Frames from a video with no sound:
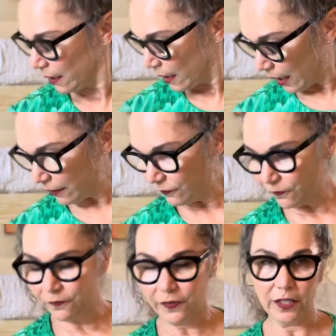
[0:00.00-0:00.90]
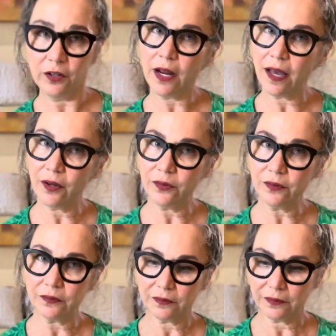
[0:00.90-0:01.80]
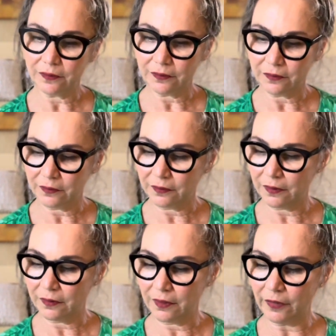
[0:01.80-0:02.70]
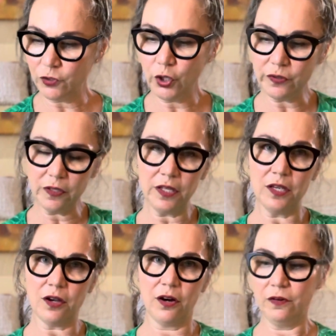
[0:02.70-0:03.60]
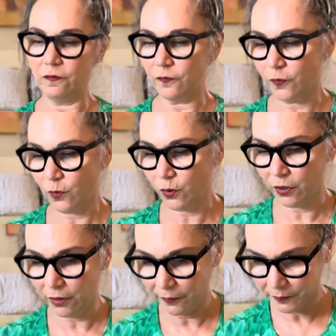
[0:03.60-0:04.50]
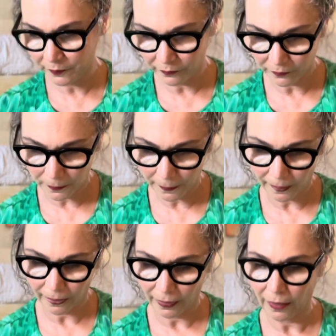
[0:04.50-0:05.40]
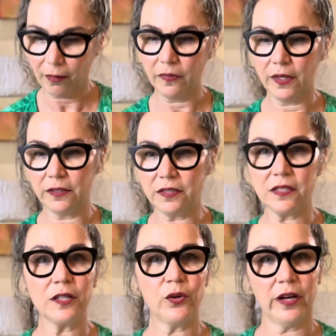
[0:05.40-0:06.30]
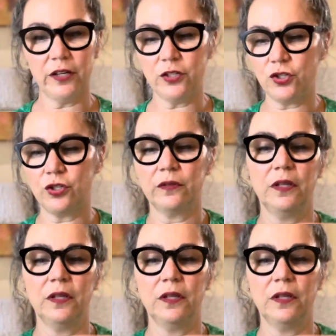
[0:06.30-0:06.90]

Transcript: I figured out, I've chosen the yarn for the Instant Crush.